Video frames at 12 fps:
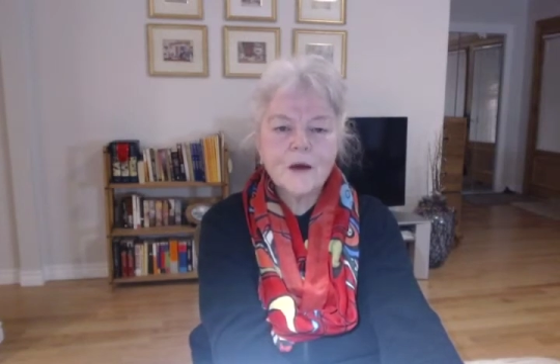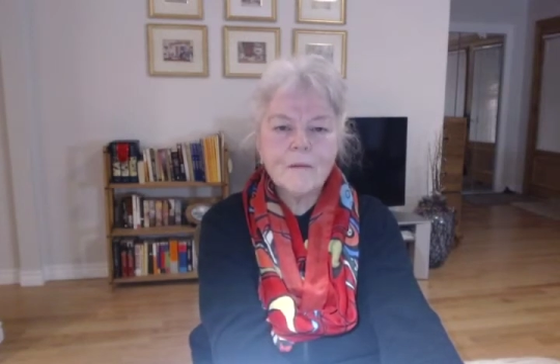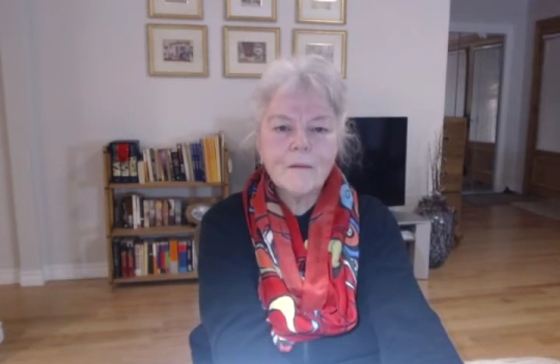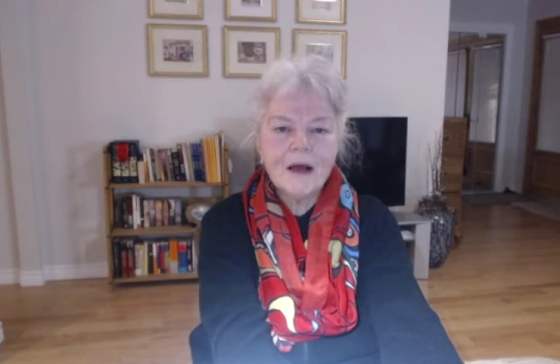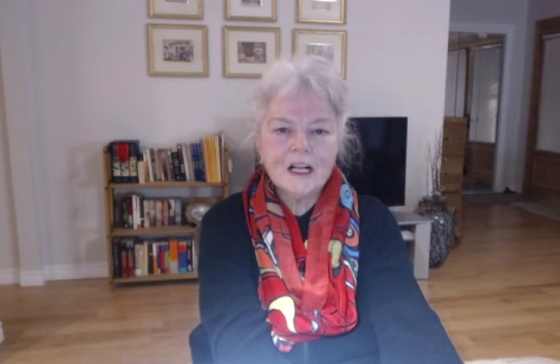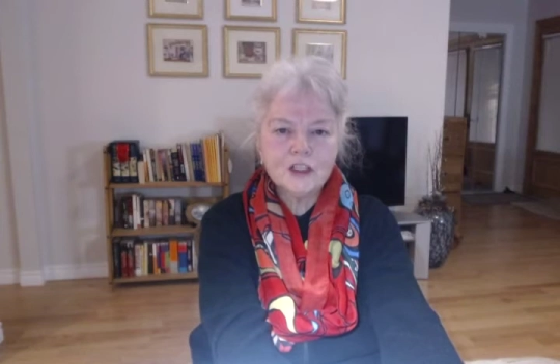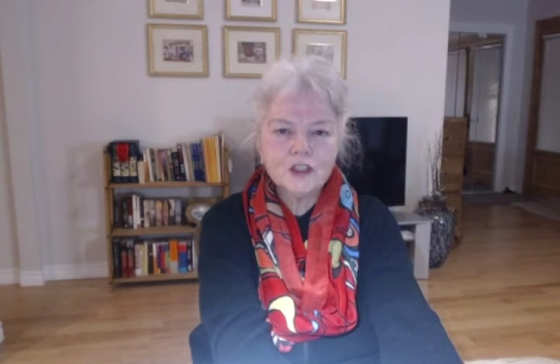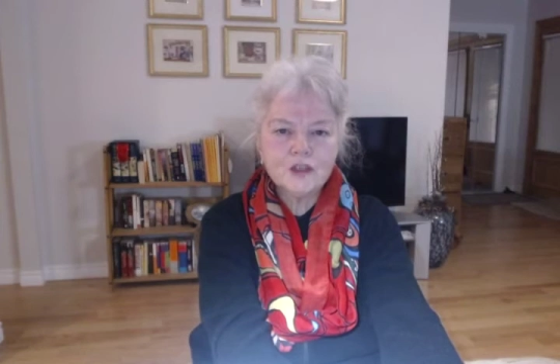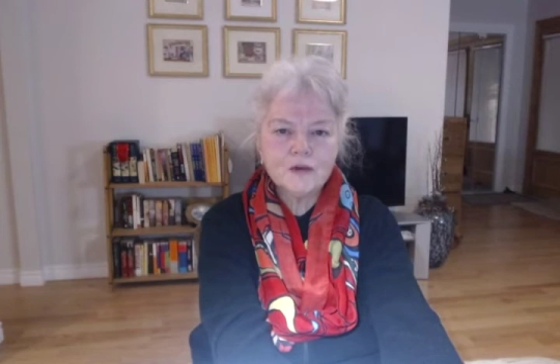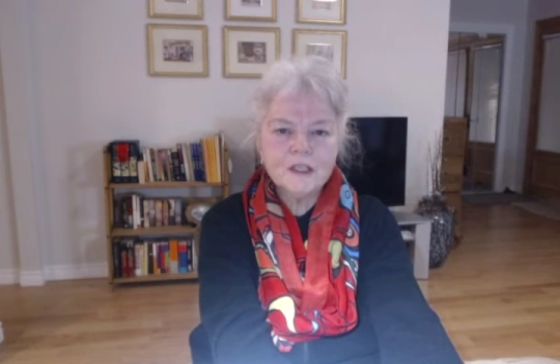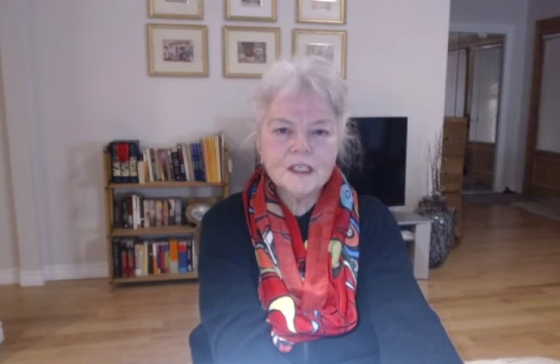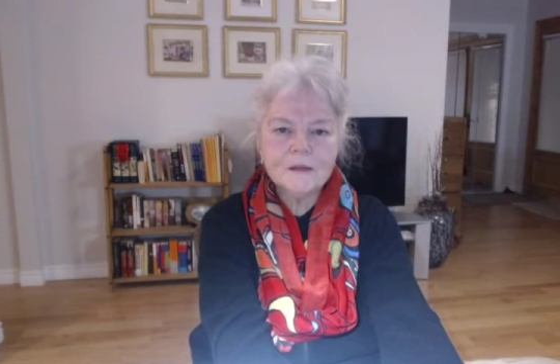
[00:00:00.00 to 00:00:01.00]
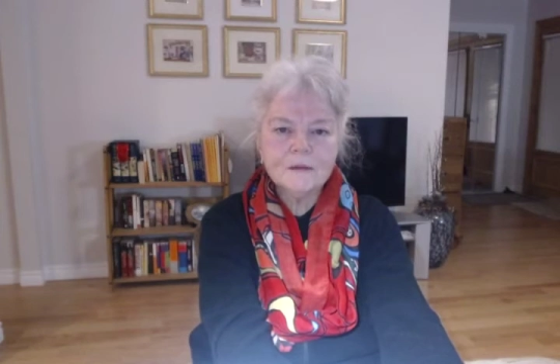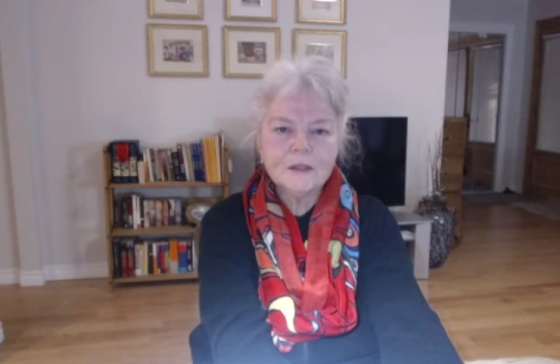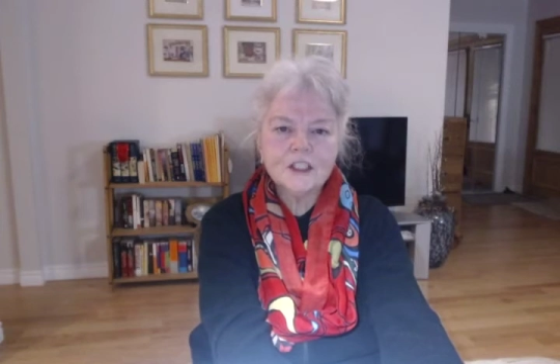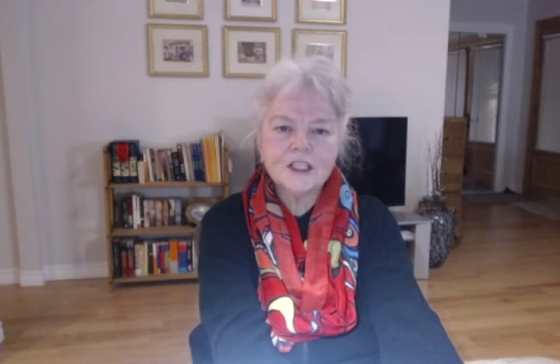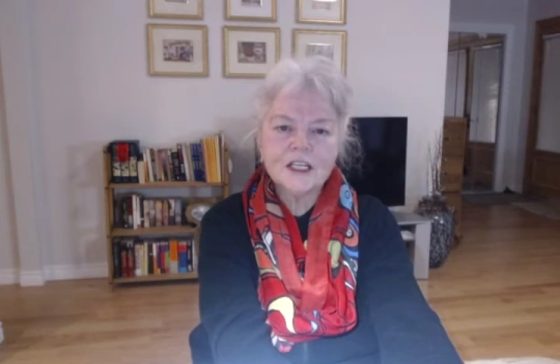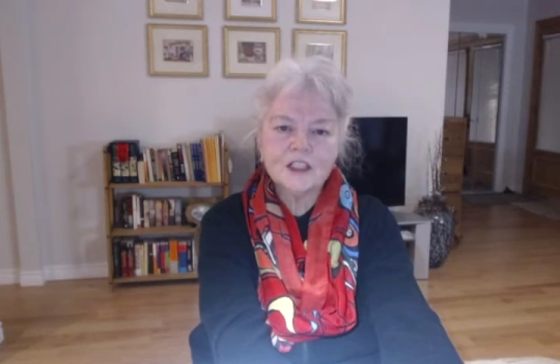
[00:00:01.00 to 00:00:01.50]

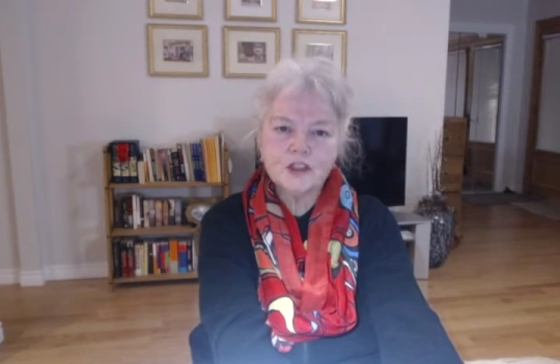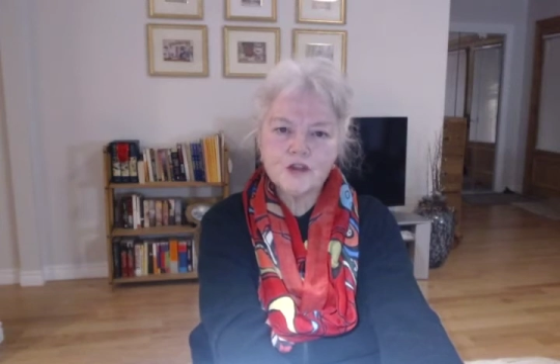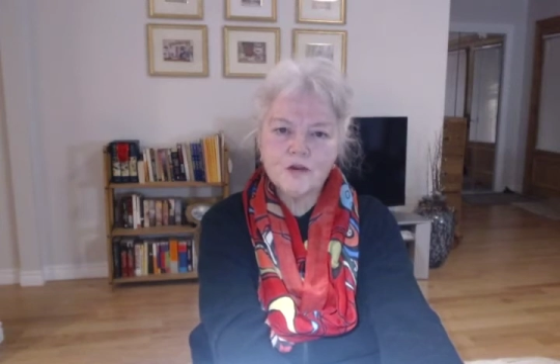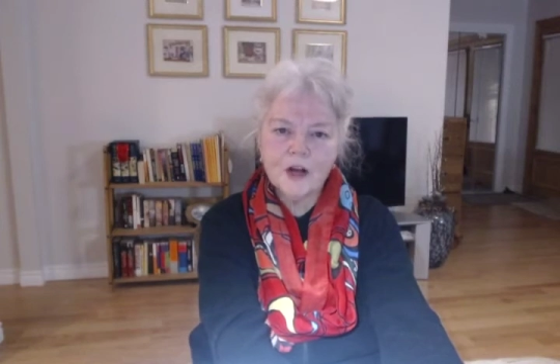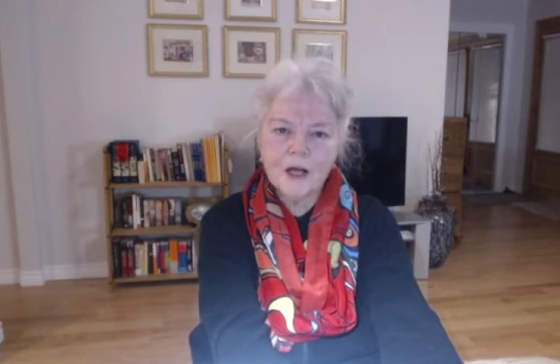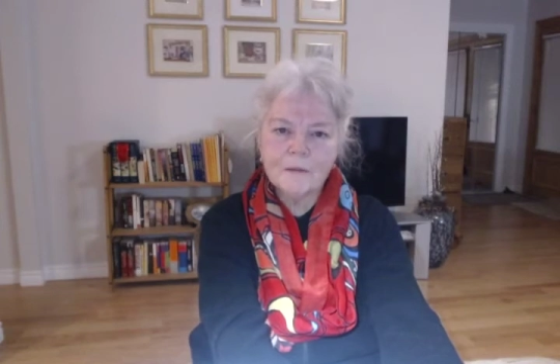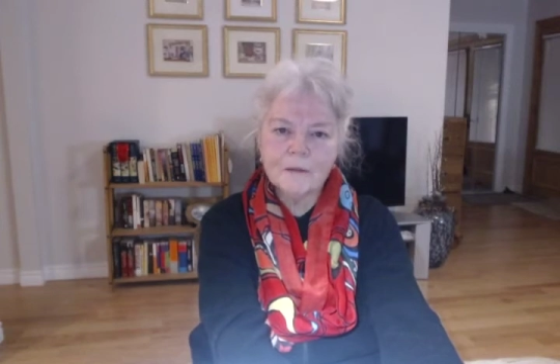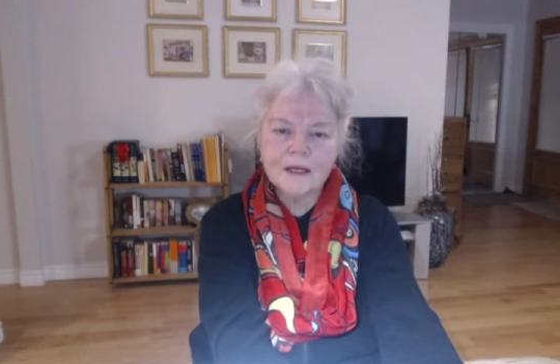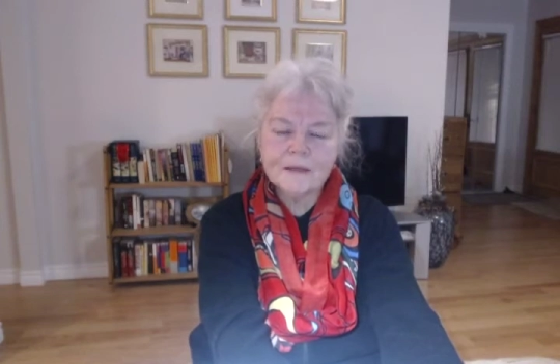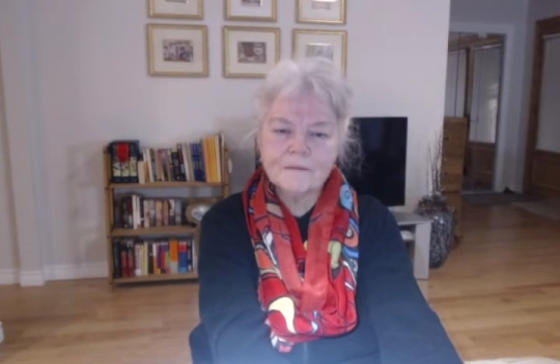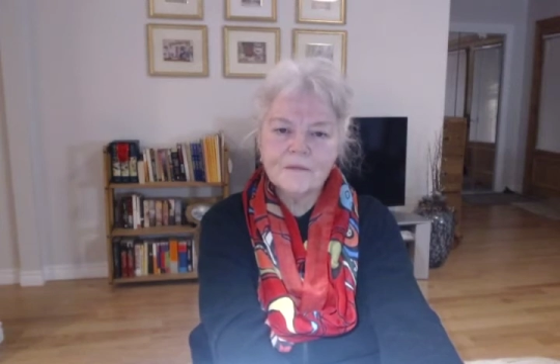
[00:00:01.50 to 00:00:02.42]
maltreatment, and trauma.